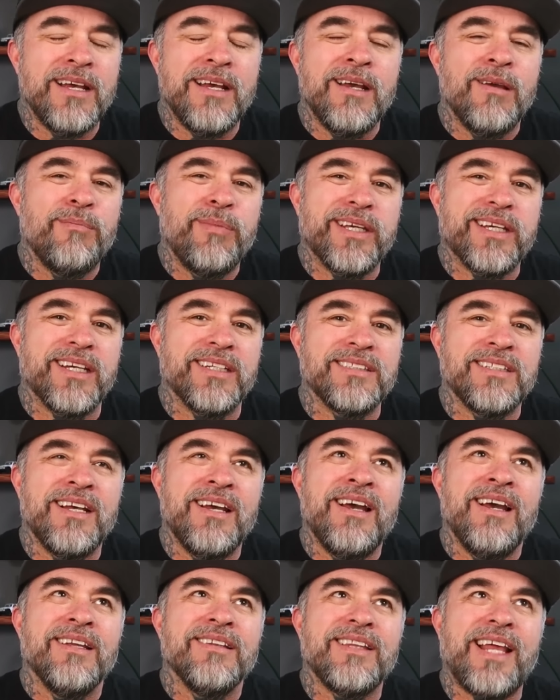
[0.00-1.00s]
Because
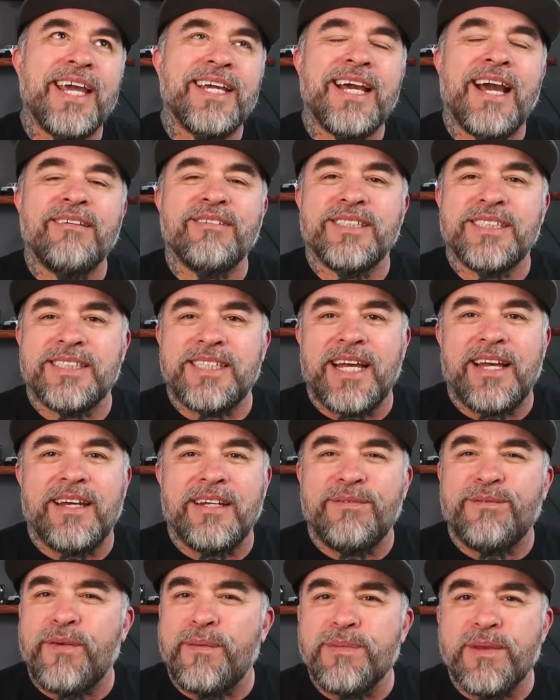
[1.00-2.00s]
like I said
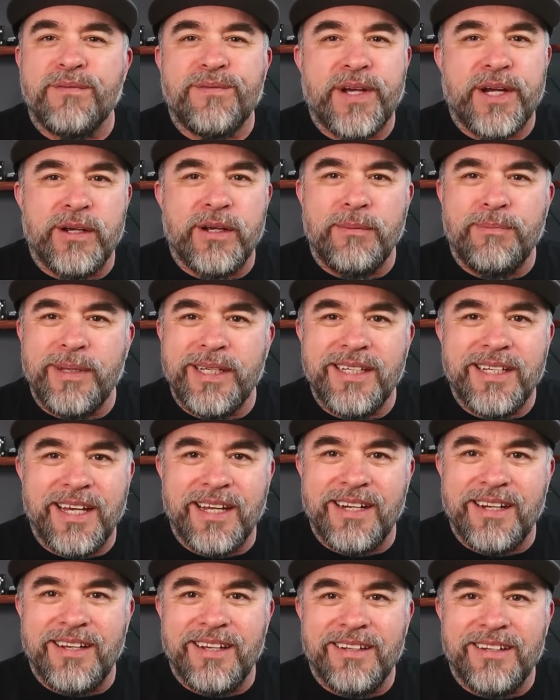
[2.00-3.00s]
from the very
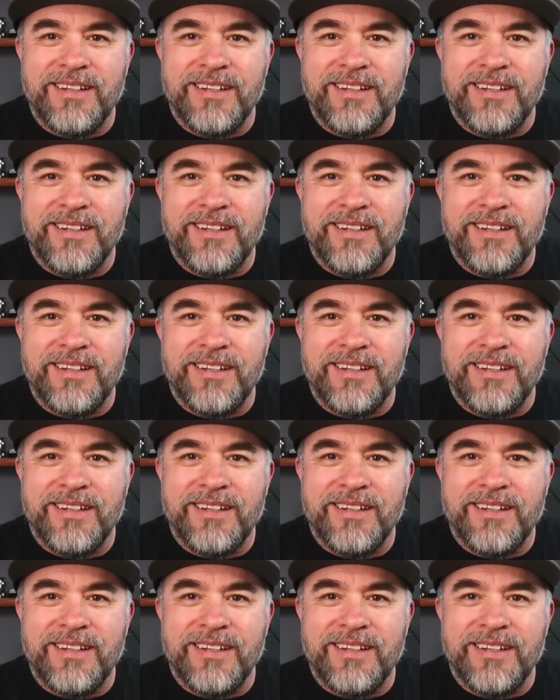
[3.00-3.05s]
beginning,